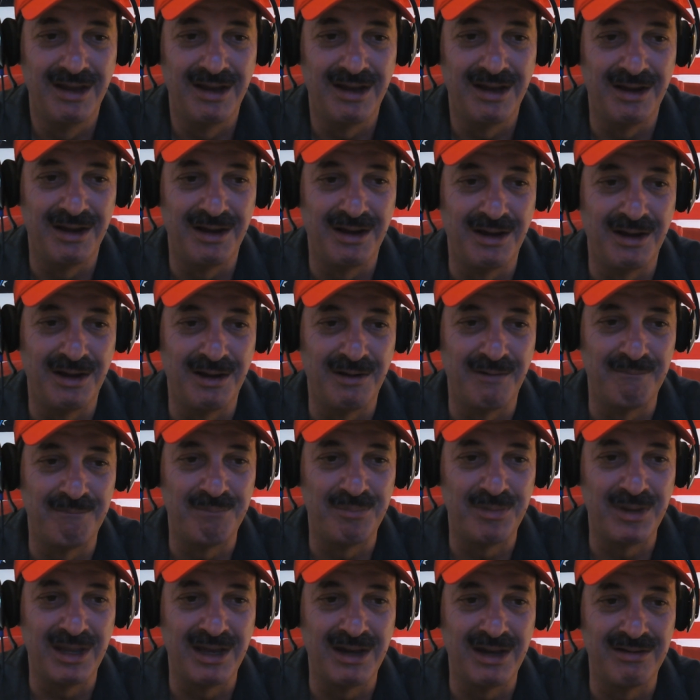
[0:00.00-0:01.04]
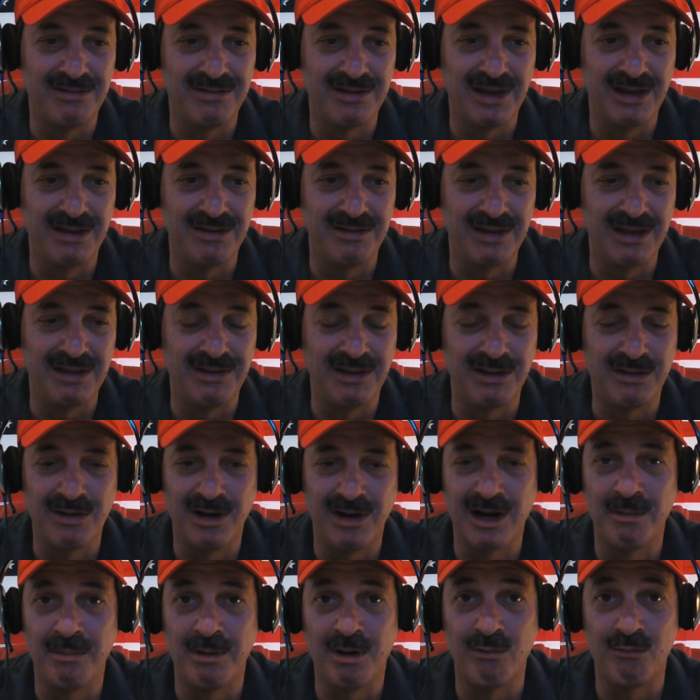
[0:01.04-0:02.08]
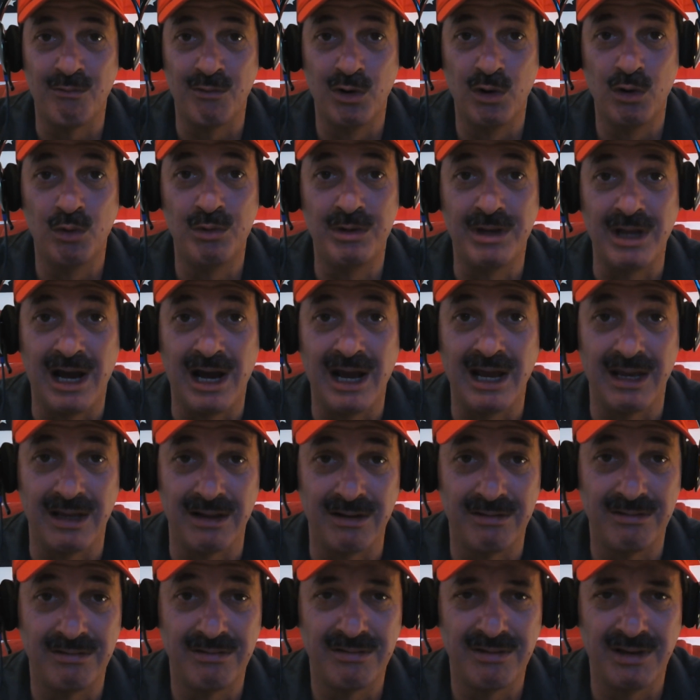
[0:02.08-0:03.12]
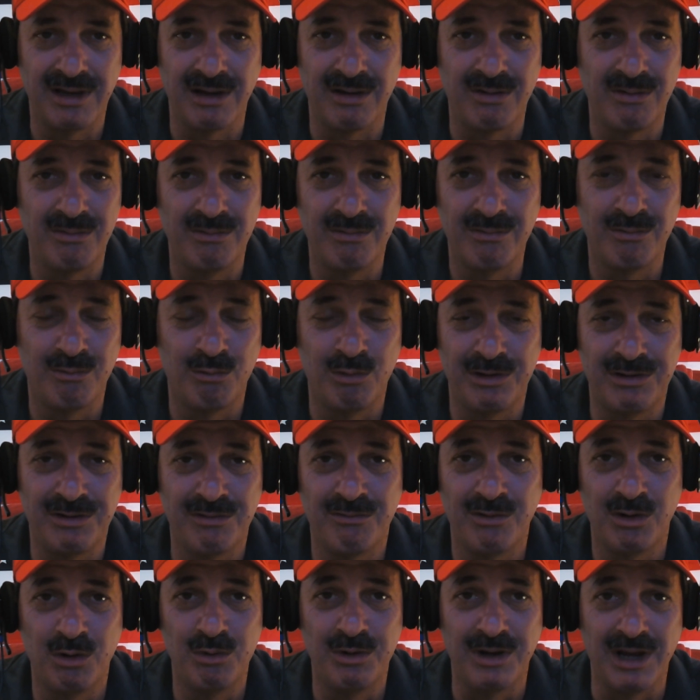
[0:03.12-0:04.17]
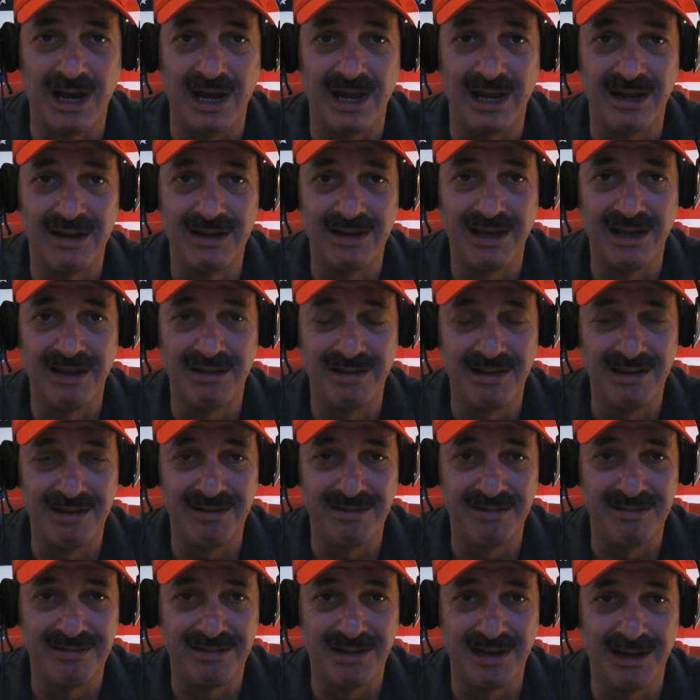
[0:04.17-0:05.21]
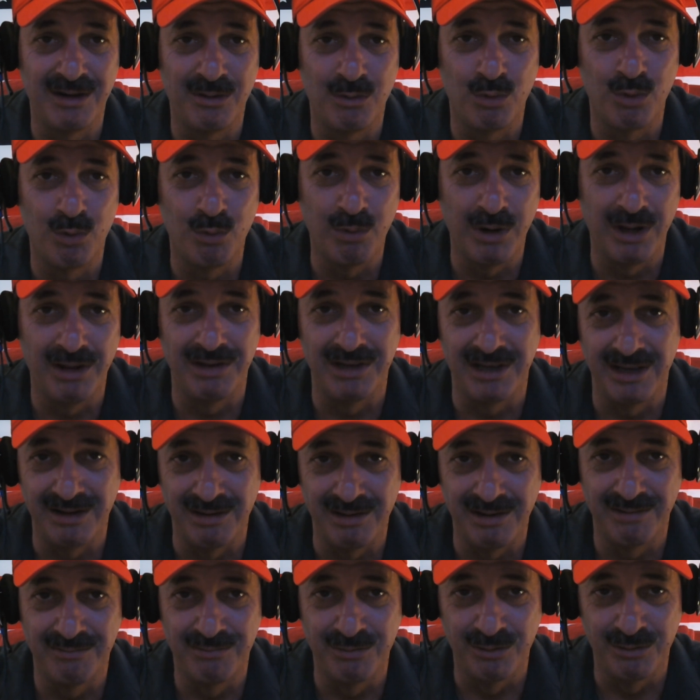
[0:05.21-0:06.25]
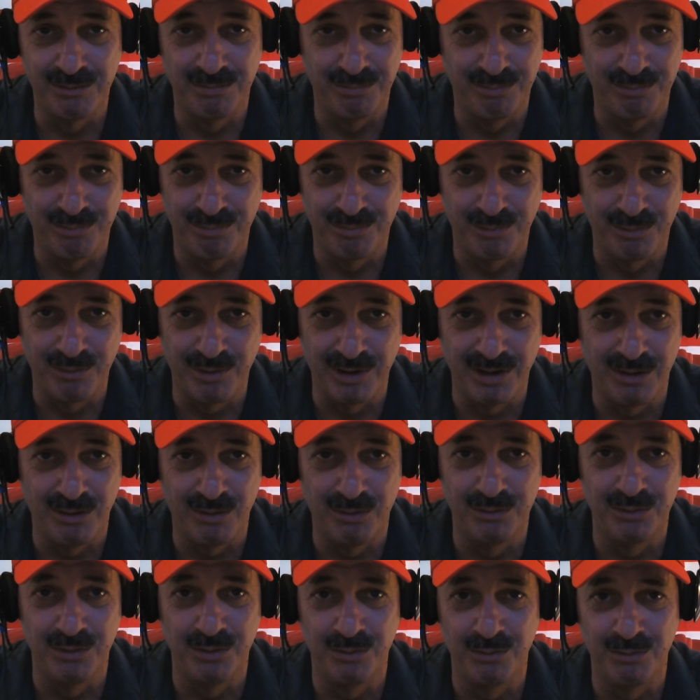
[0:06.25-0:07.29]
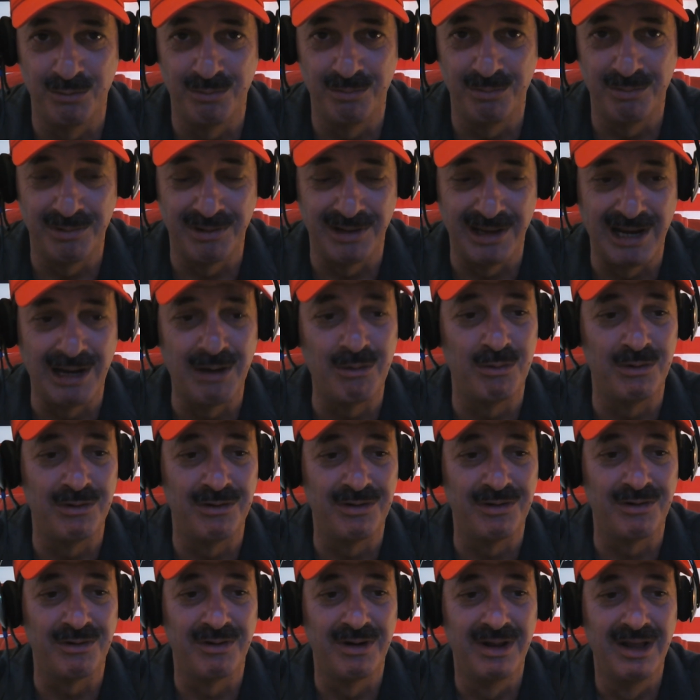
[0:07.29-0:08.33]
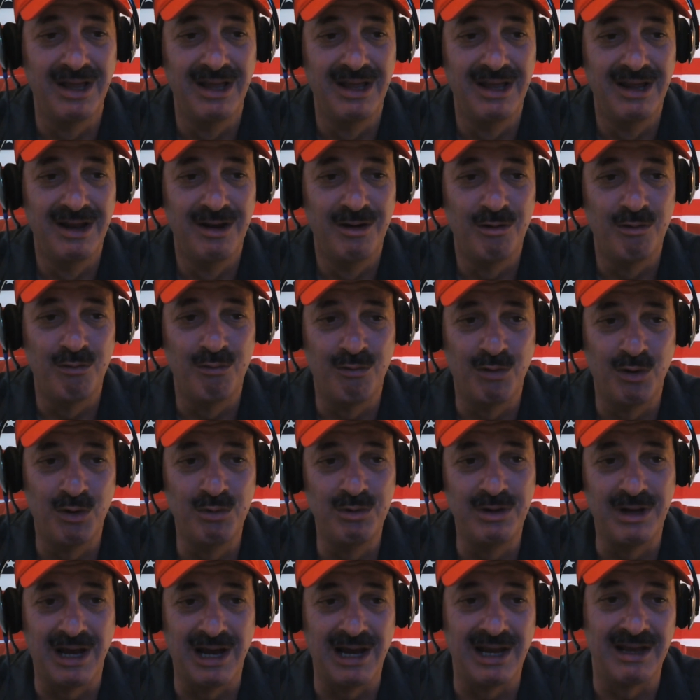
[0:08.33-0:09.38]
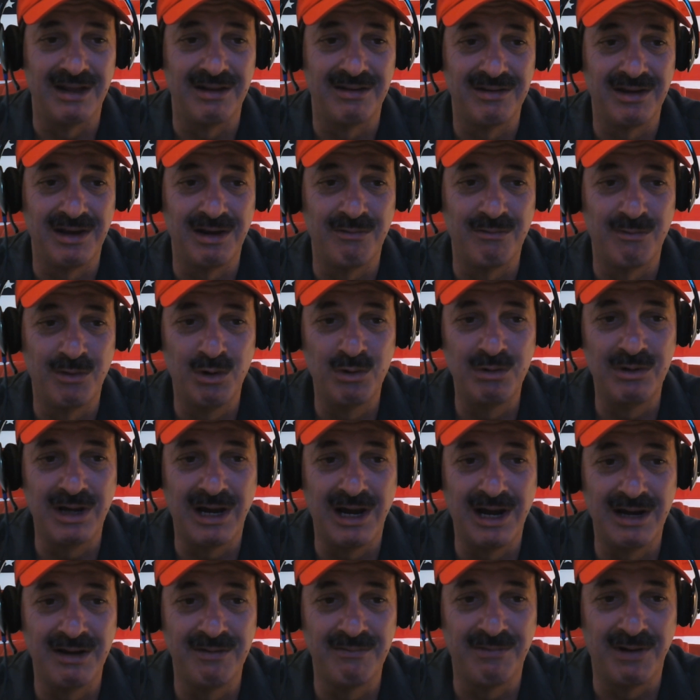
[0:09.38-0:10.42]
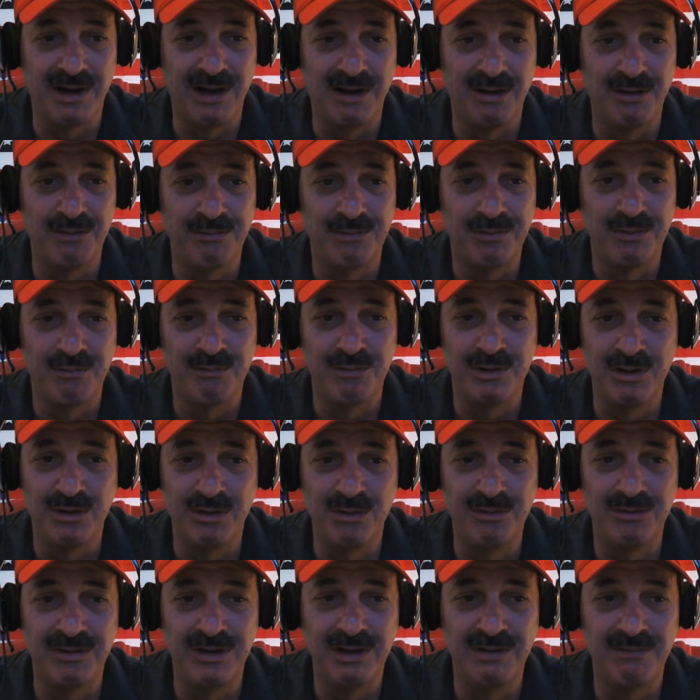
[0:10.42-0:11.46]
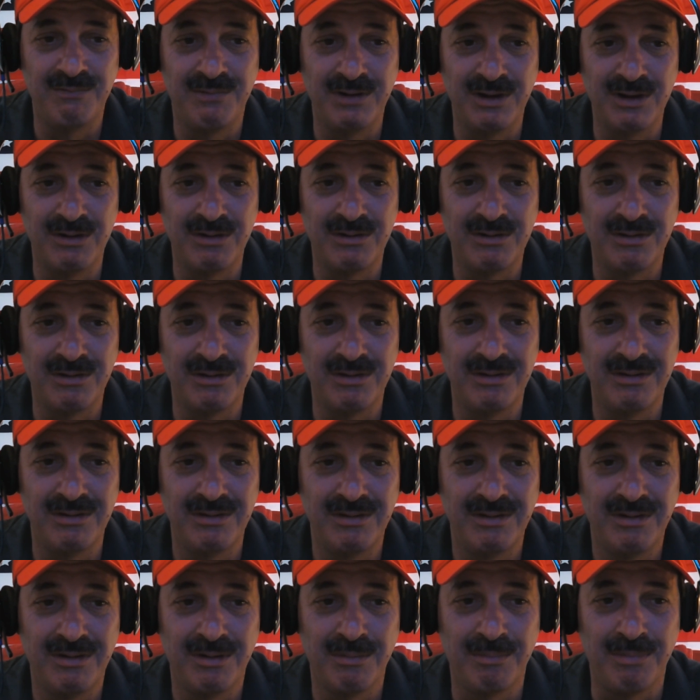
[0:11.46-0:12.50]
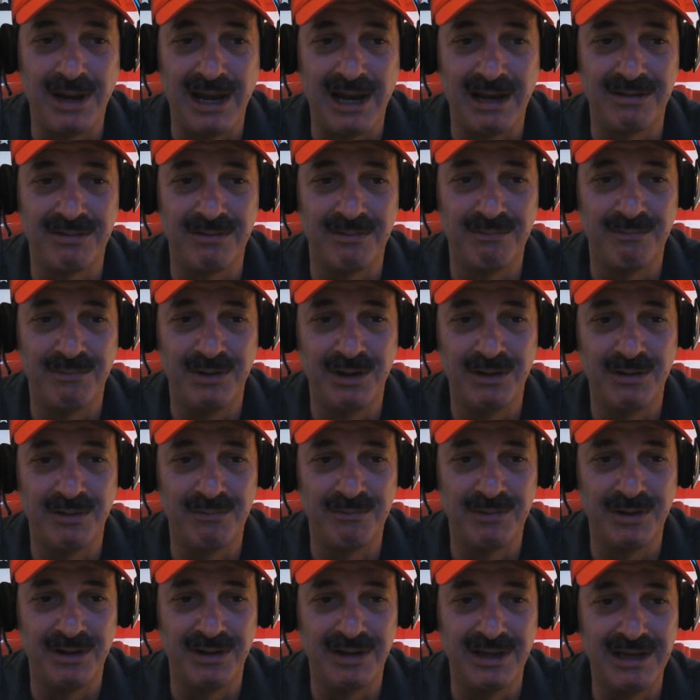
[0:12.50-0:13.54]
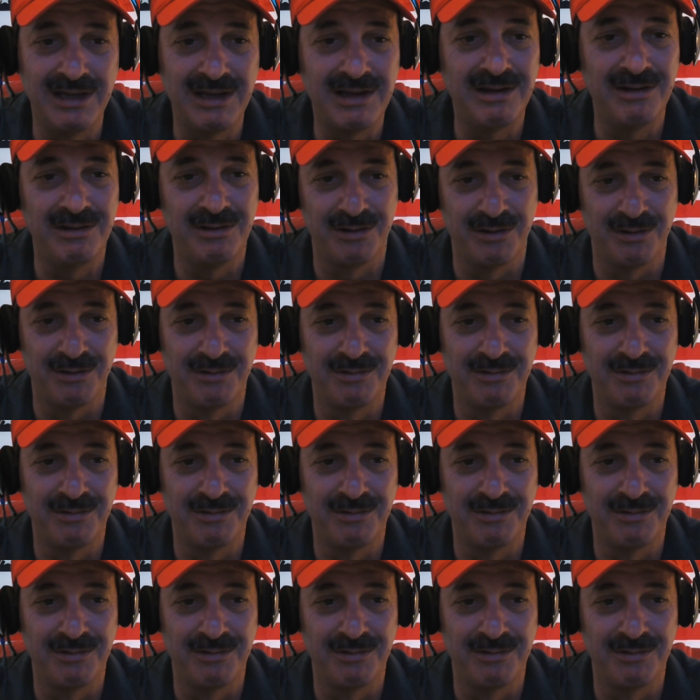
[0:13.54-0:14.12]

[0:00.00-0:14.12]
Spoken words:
and it says, and they talk about road diets. Like, what's a road diet? It's like Orwellian. You have to create a whole new language here. Road diets. A road diet involves reducing vehicular capacity